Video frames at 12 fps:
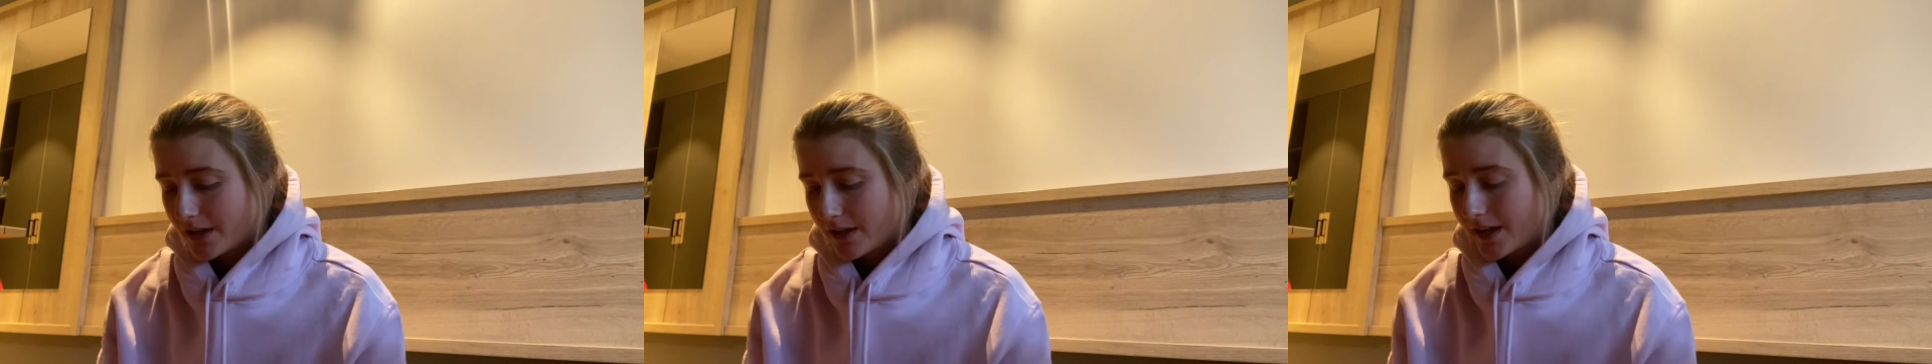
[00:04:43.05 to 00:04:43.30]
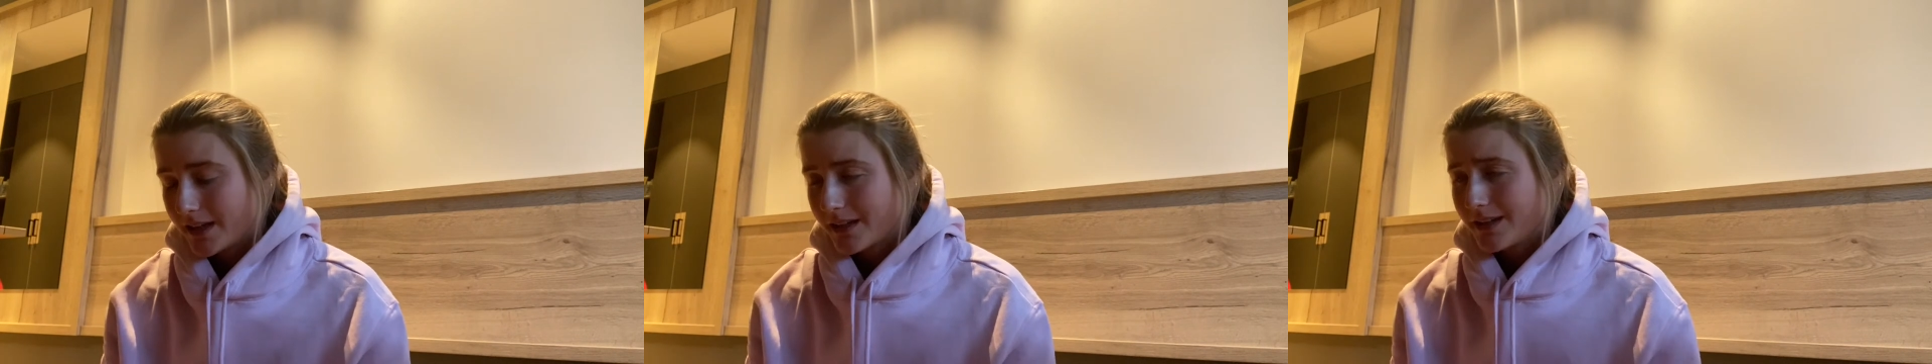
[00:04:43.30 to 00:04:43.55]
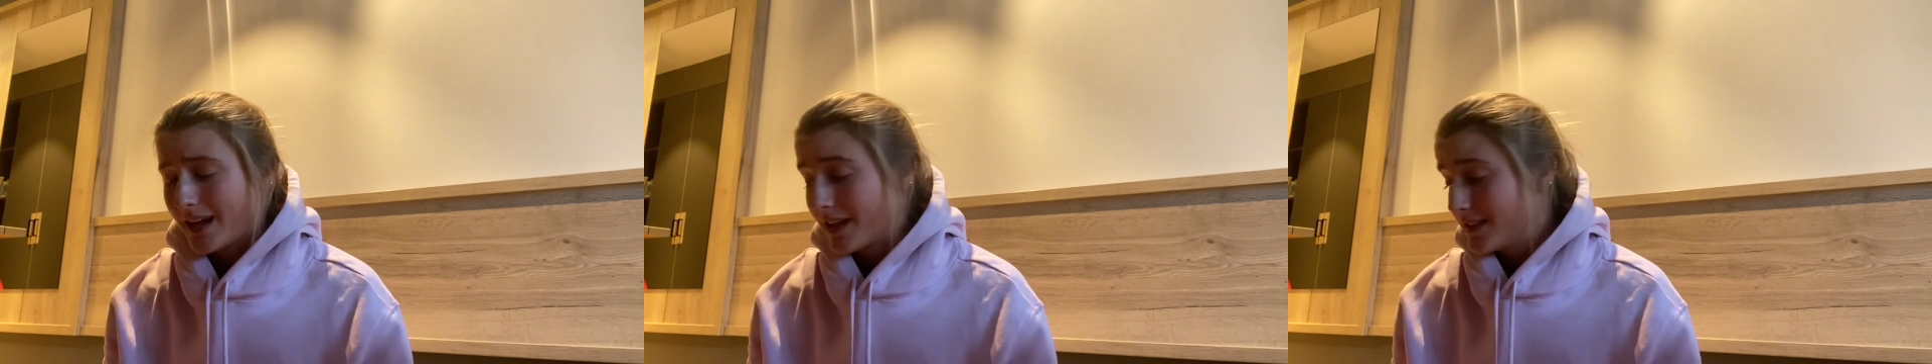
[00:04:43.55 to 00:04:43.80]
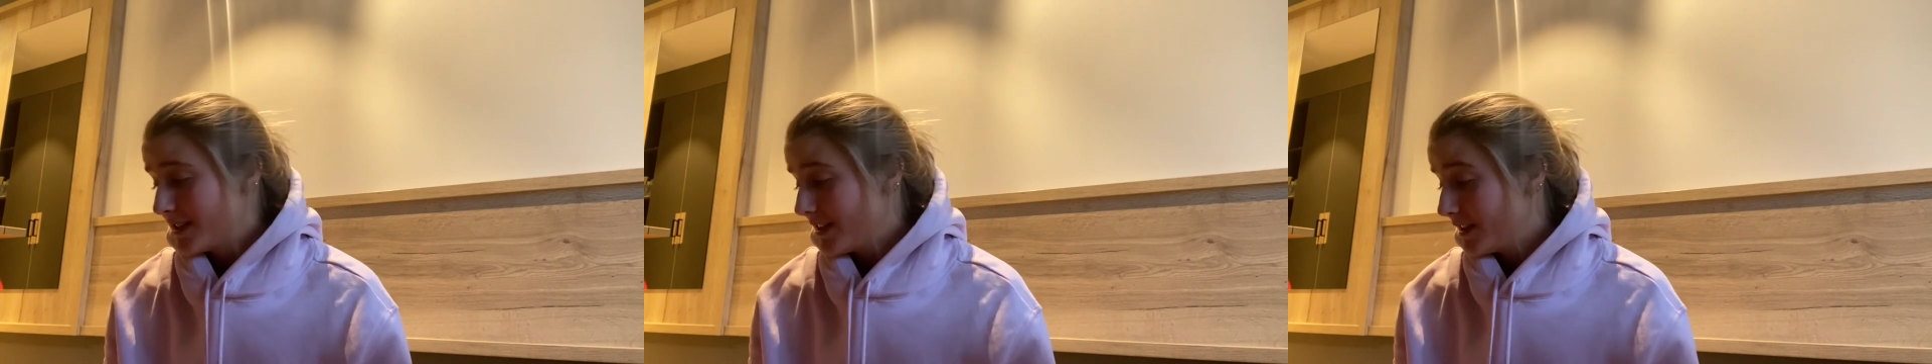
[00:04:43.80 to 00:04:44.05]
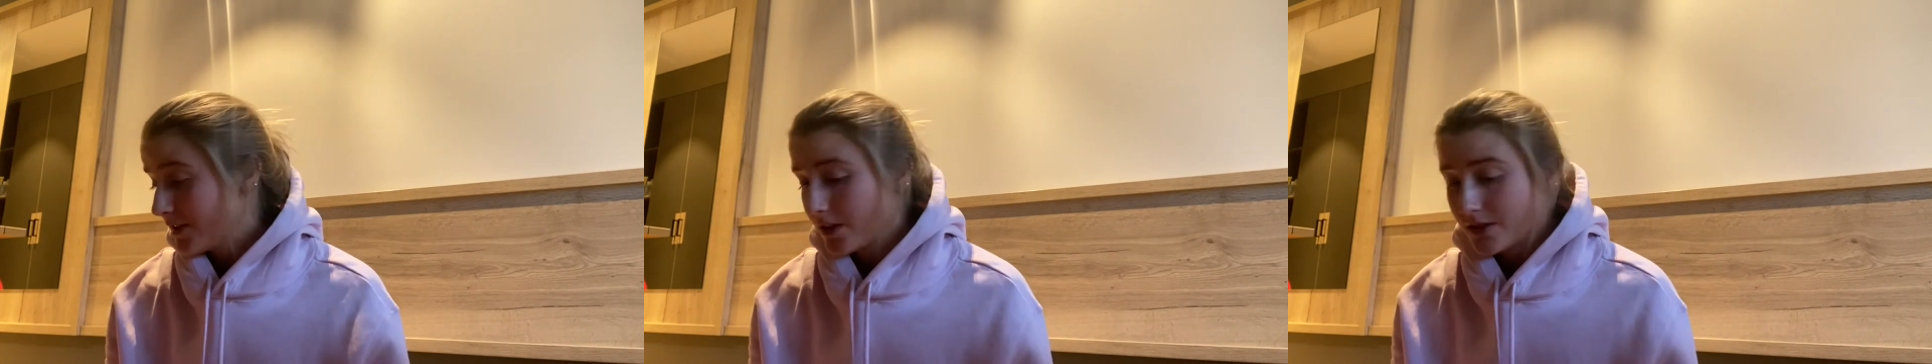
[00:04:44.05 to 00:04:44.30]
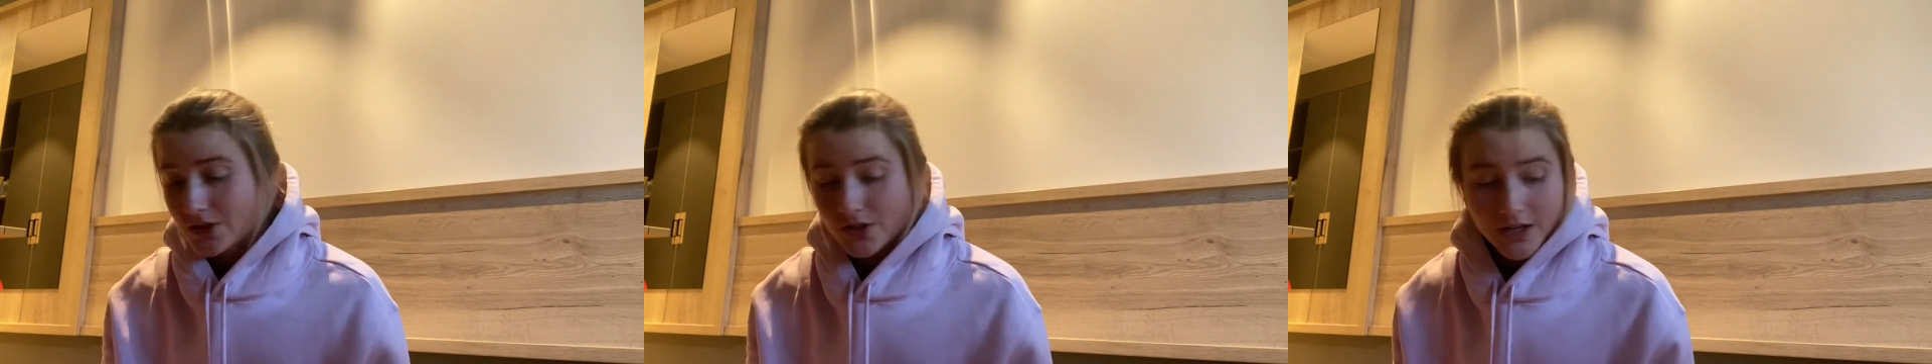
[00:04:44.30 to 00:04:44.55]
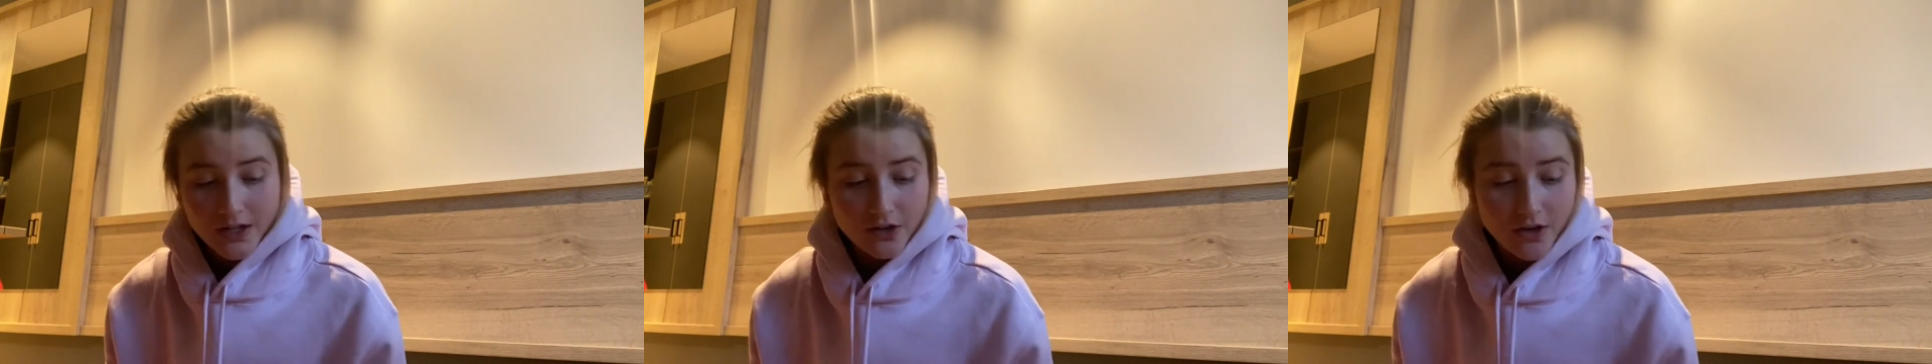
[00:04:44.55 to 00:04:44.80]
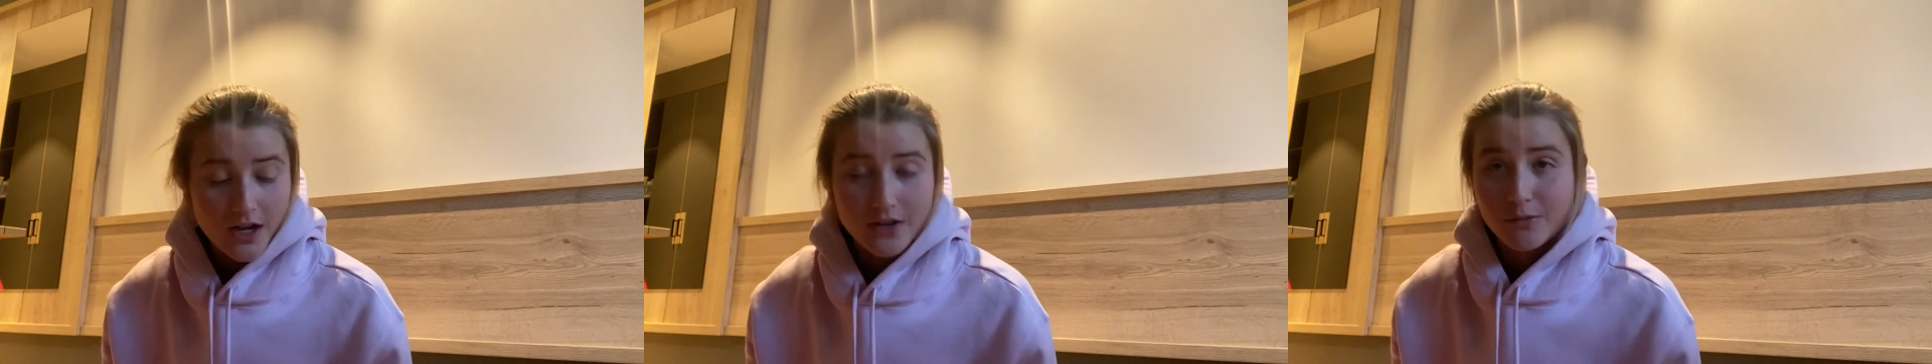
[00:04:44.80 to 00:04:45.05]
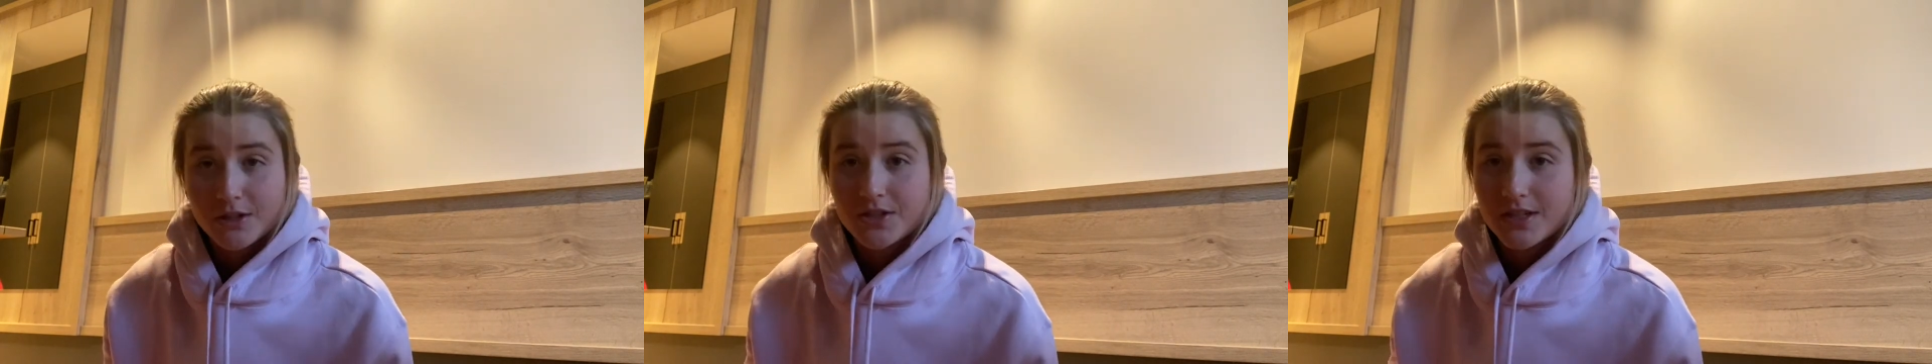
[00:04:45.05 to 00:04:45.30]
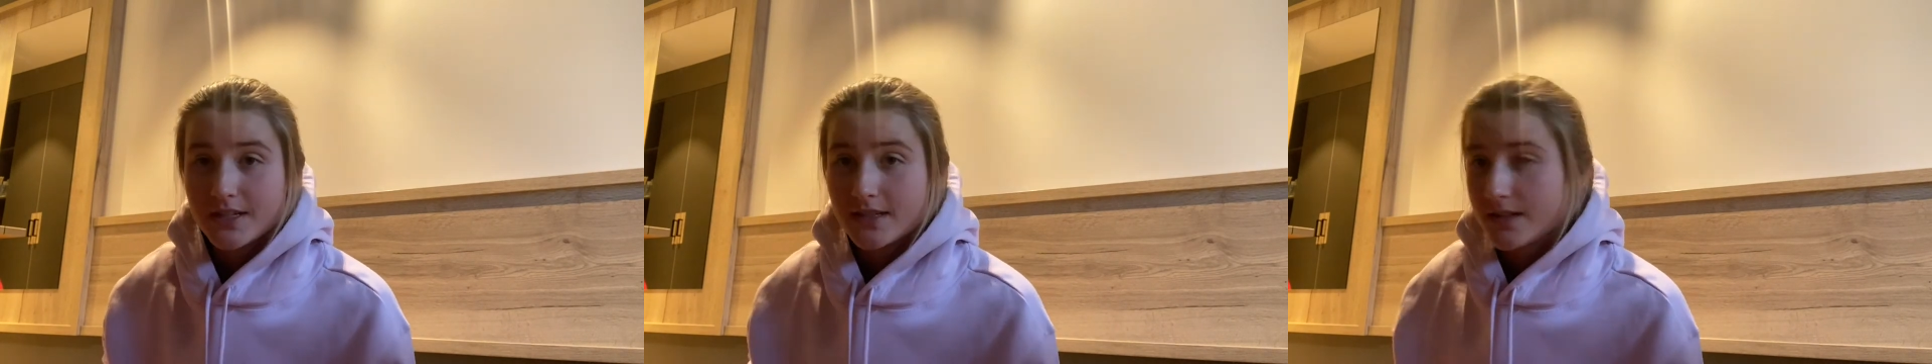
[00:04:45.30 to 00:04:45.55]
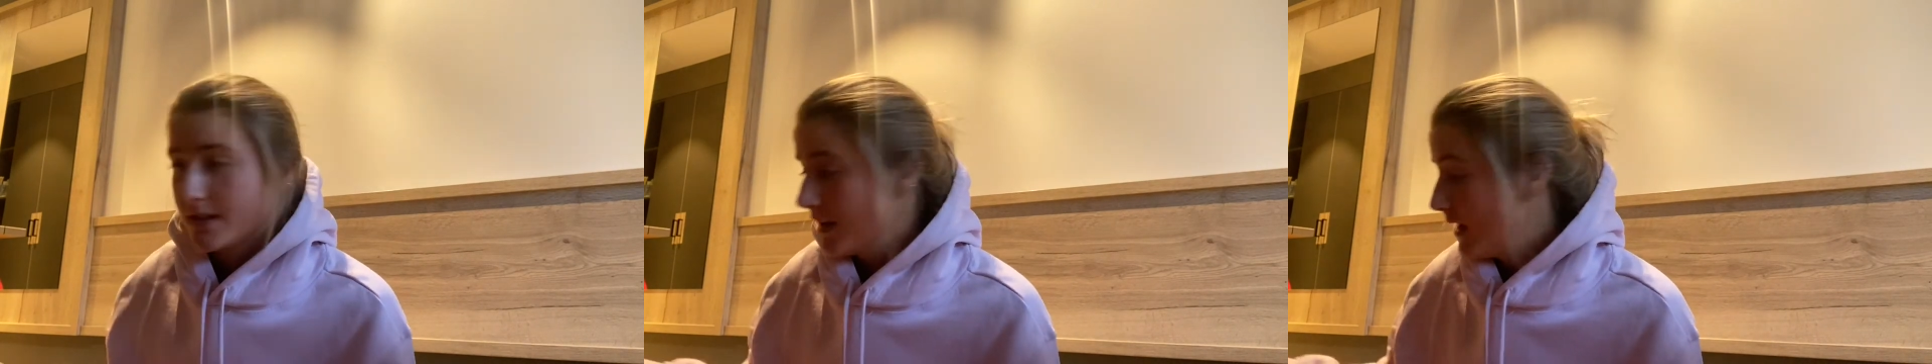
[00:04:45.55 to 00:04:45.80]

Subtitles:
like 19th on the training run, which is